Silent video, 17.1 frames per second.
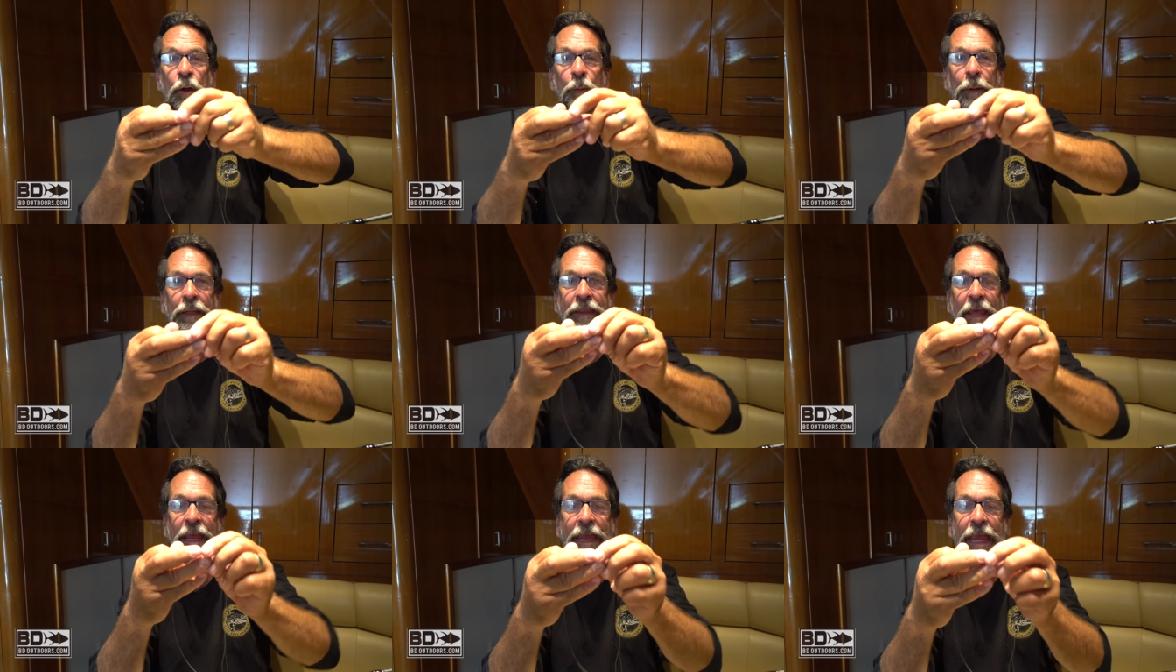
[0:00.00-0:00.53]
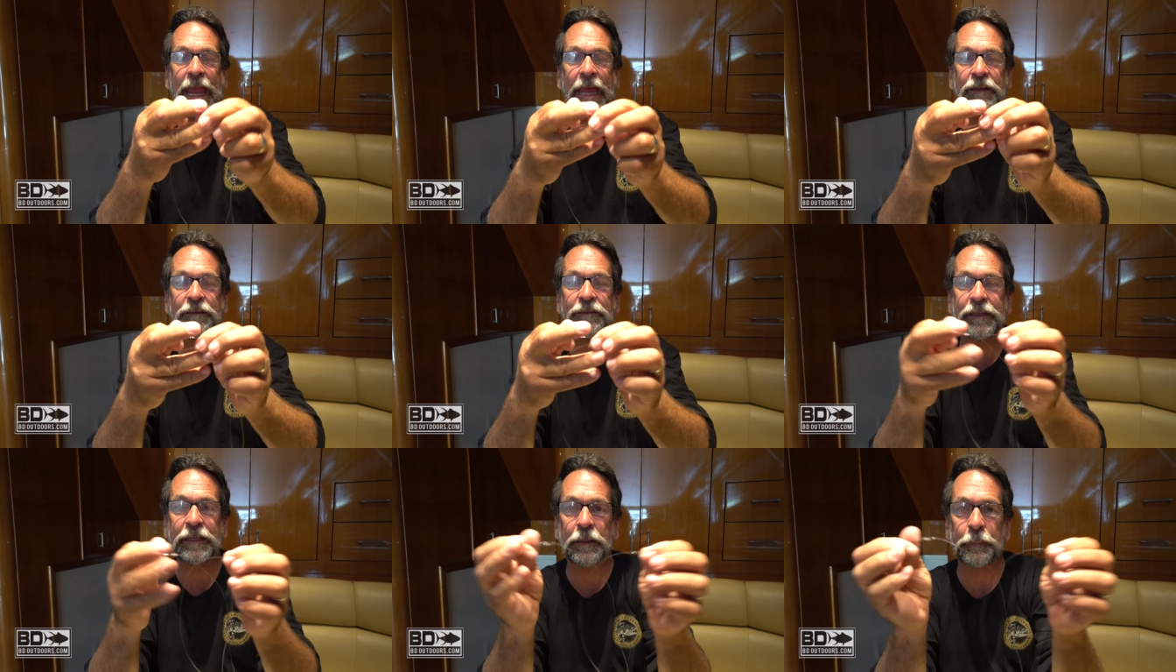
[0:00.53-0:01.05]
but they can't
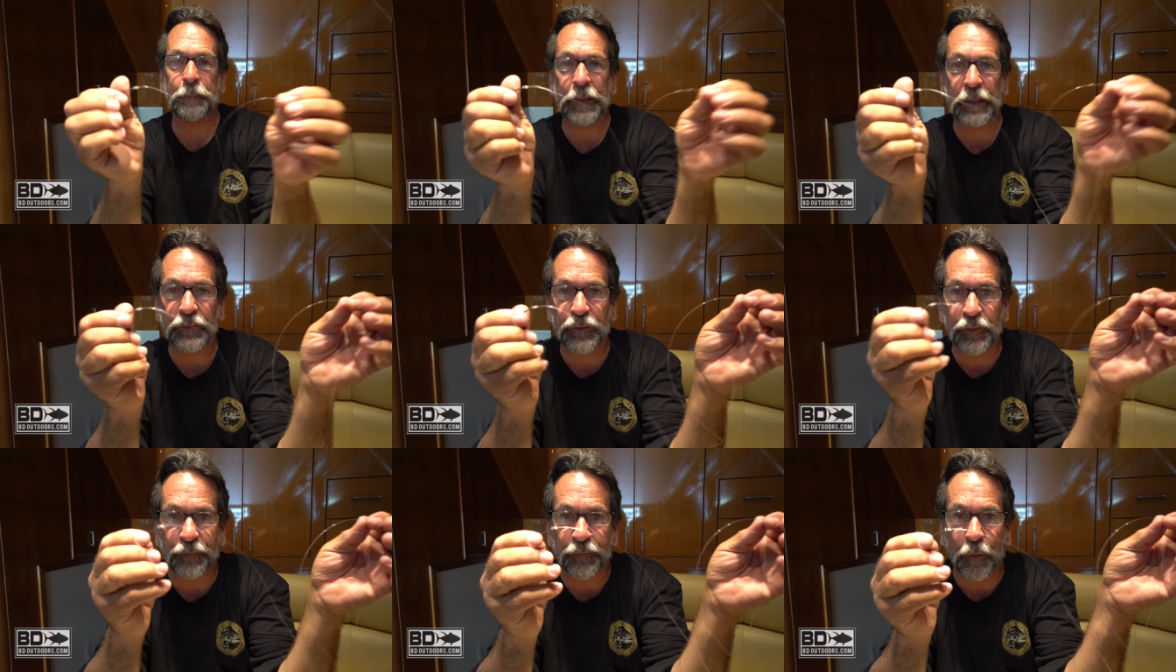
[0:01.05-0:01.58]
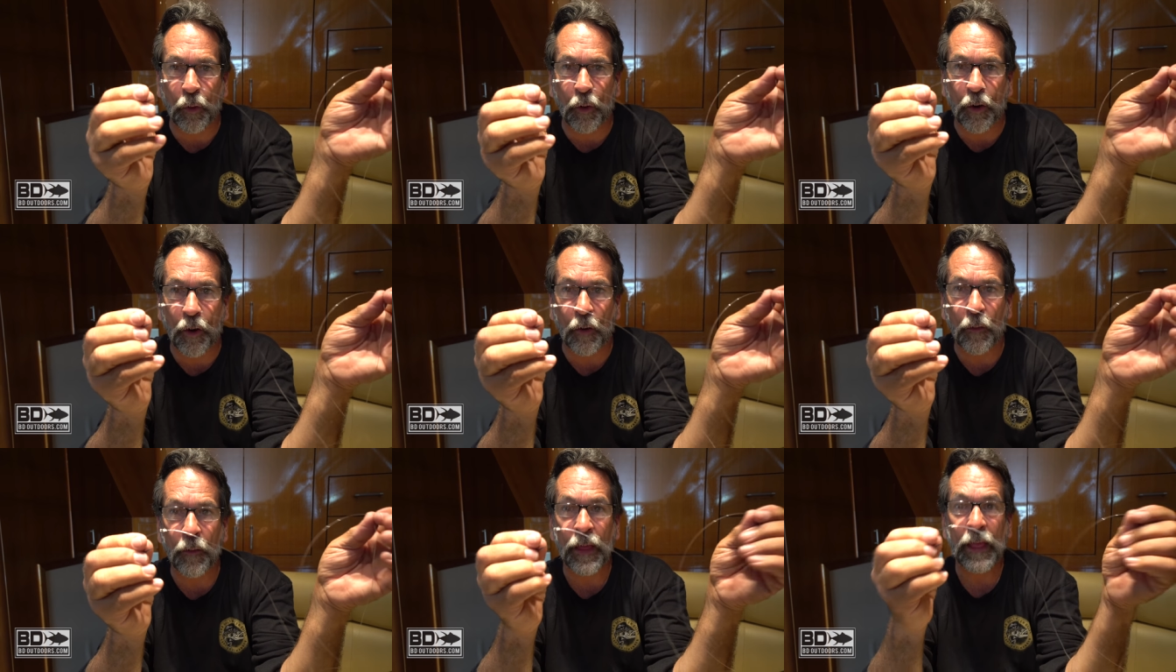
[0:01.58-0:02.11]
see the piece of
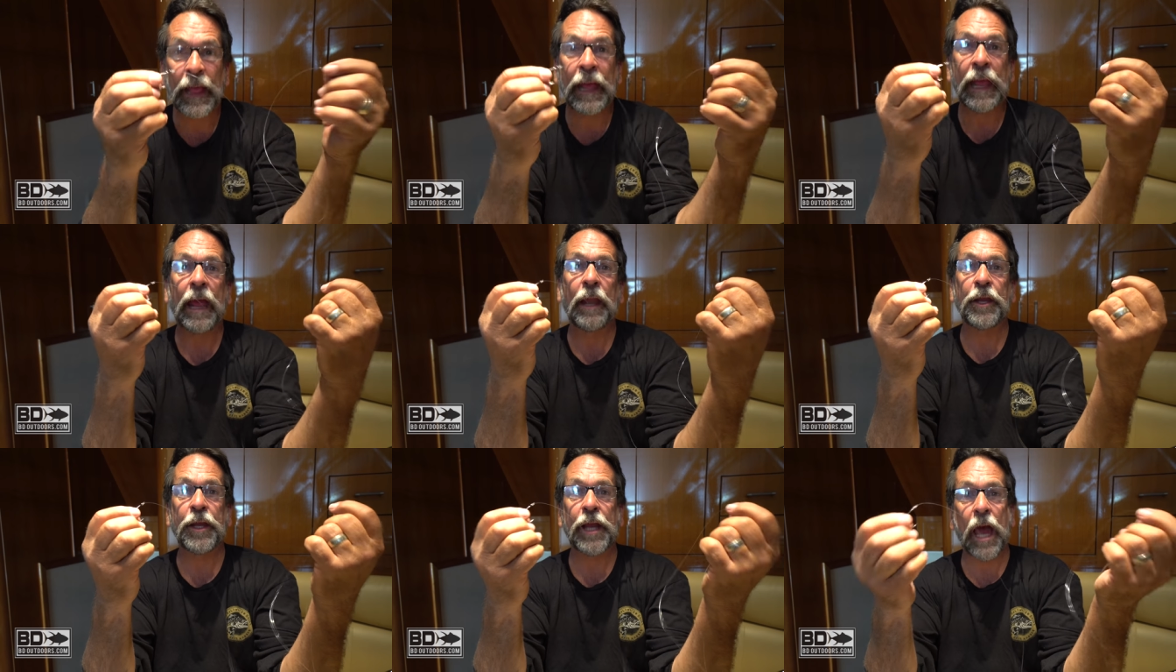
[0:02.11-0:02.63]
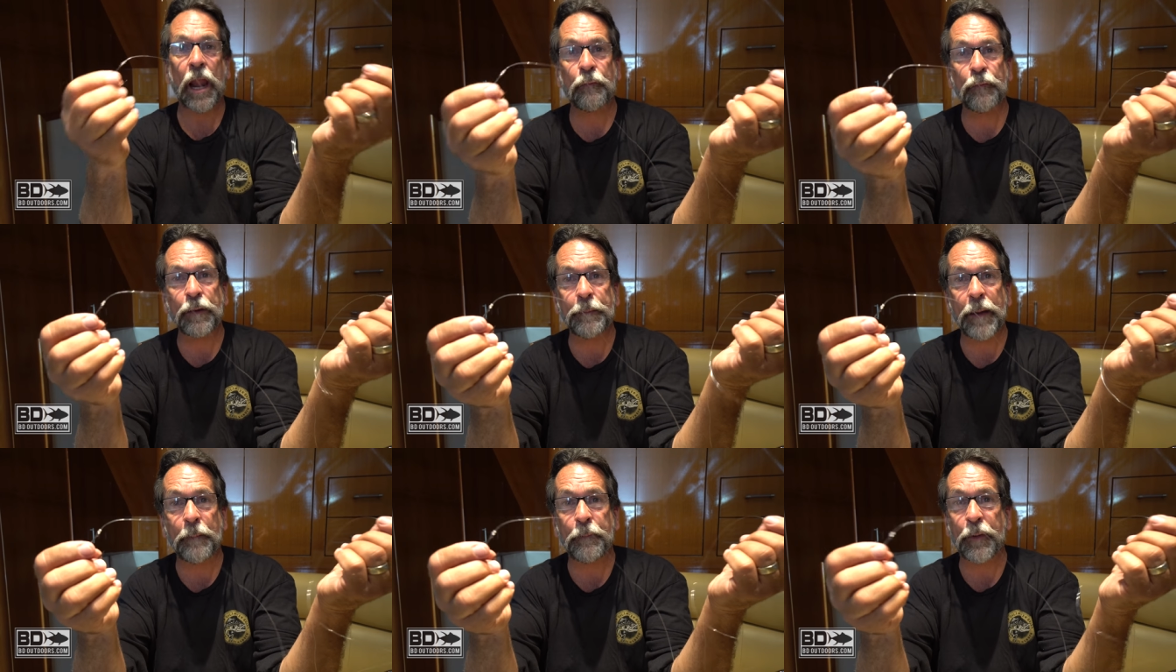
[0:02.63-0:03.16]
fluoro. And you gotta
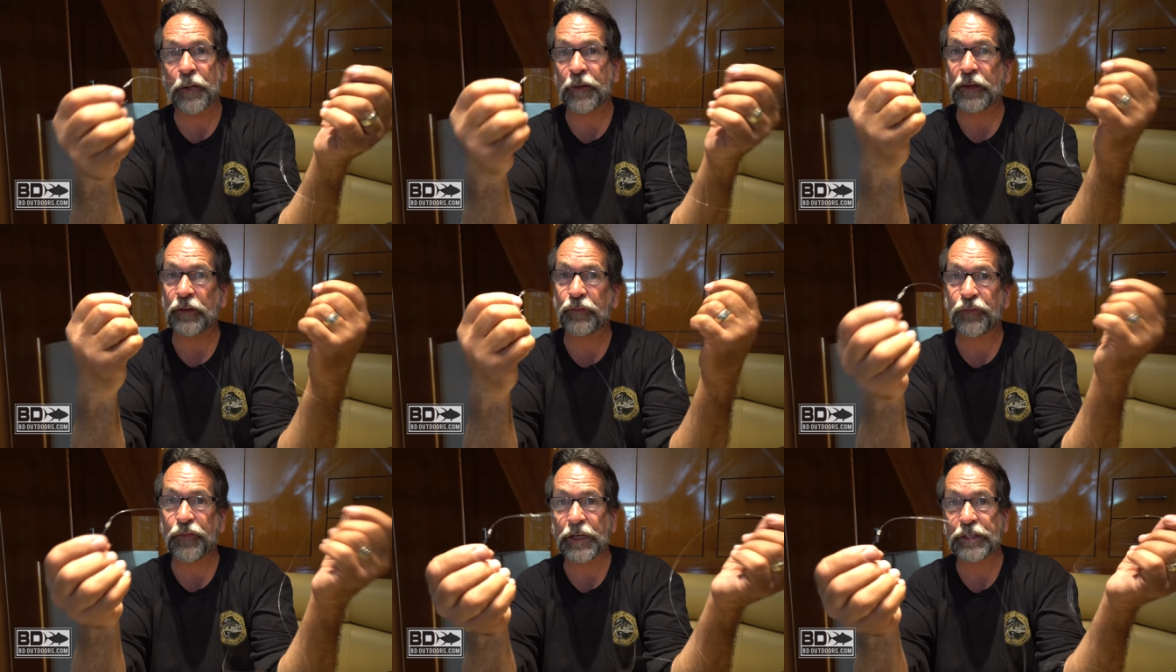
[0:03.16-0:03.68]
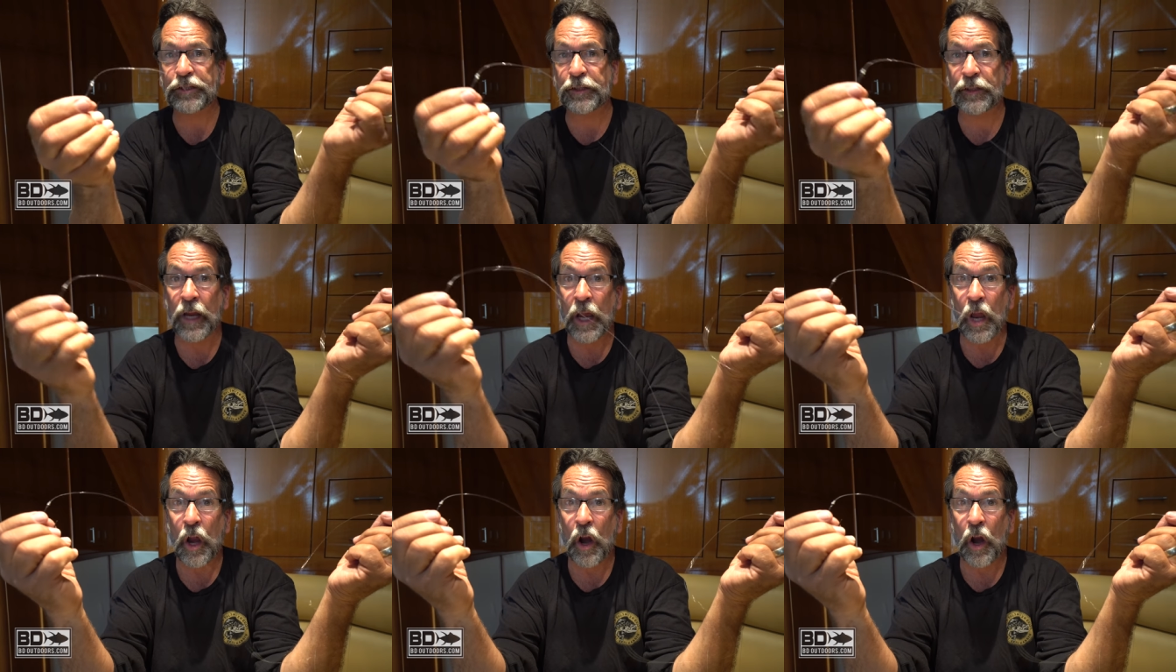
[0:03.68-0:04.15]
remember, these fish